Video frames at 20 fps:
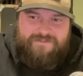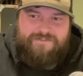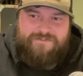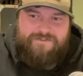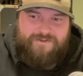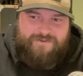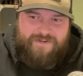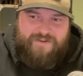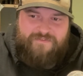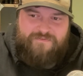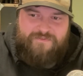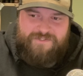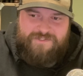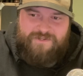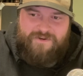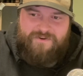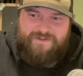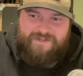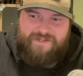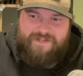you're definitely
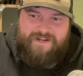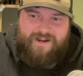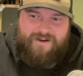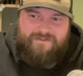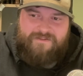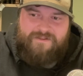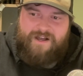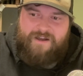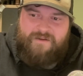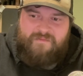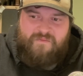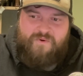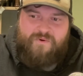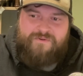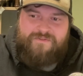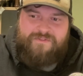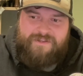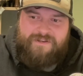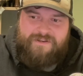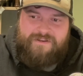starting to get out a lot
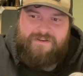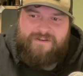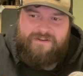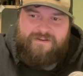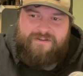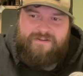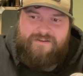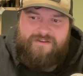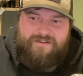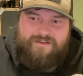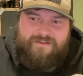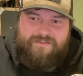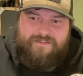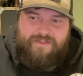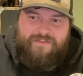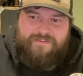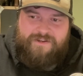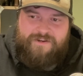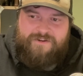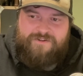more than
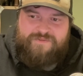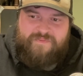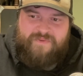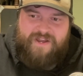the years